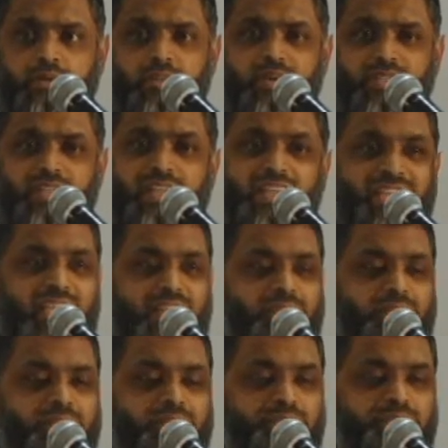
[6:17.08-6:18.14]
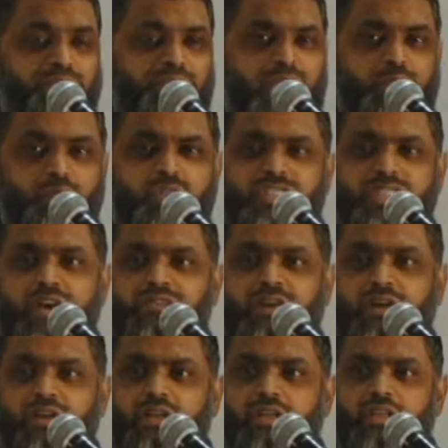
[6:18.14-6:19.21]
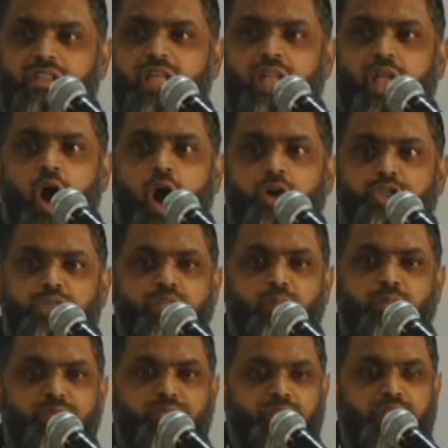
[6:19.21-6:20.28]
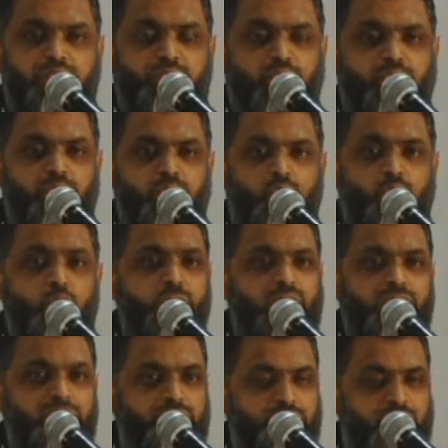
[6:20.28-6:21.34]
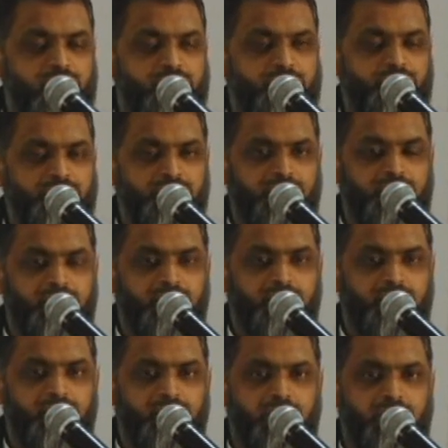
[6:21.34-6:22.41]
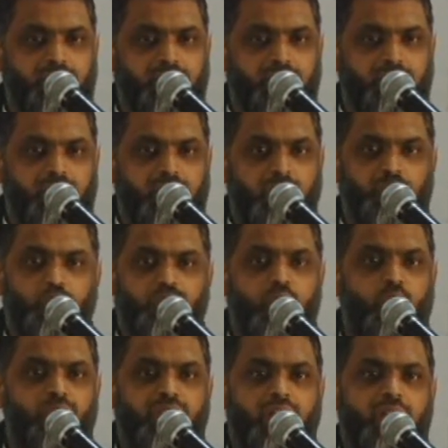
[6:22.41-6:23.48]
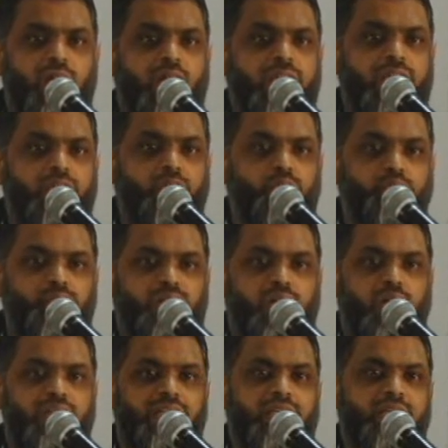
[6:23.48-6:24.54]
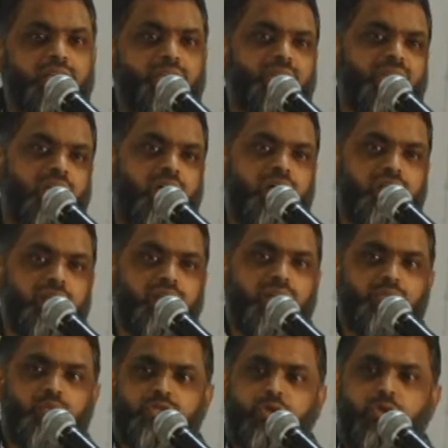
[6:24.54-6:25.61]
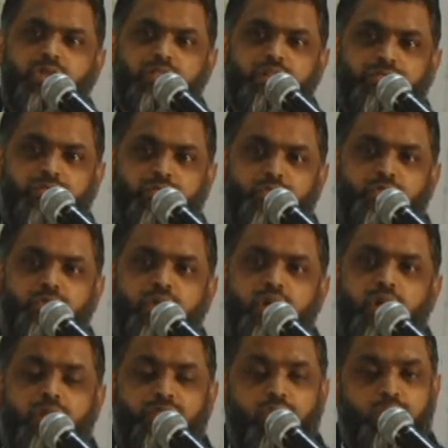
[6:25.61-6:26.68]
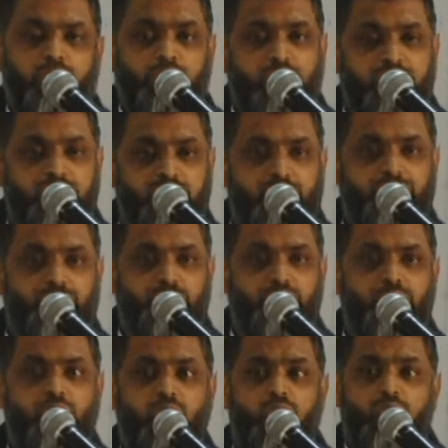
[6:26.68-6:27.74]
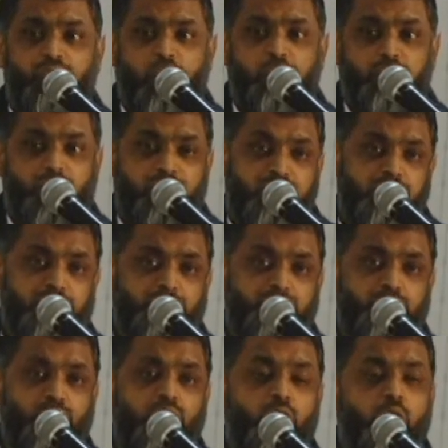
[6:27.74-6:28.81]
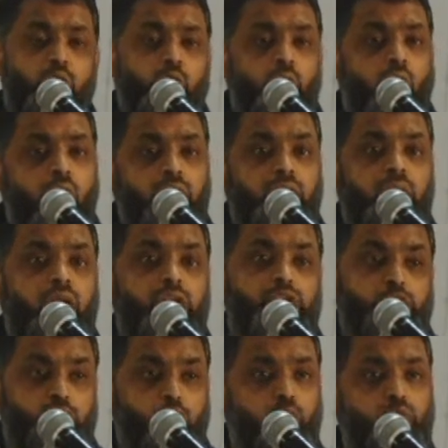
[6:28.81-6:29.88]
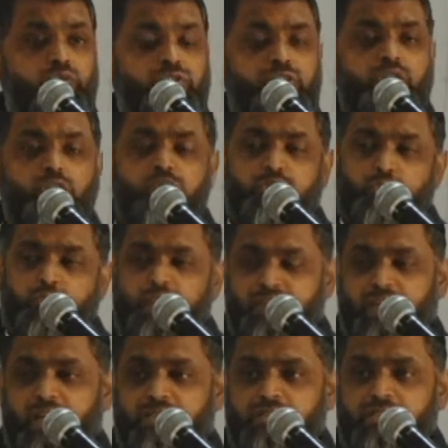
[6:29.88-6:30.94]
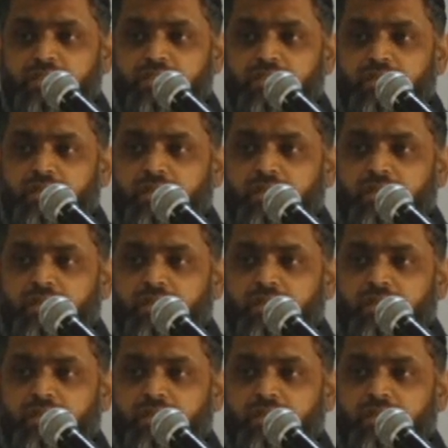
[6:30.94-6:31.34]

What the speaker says: But then again, it was never the larger number of people who made the change. It was only al-qaleelun min qaleelin min qaleel. It was only the few from amongst the few, from amongst the few, who Allah chose to be tested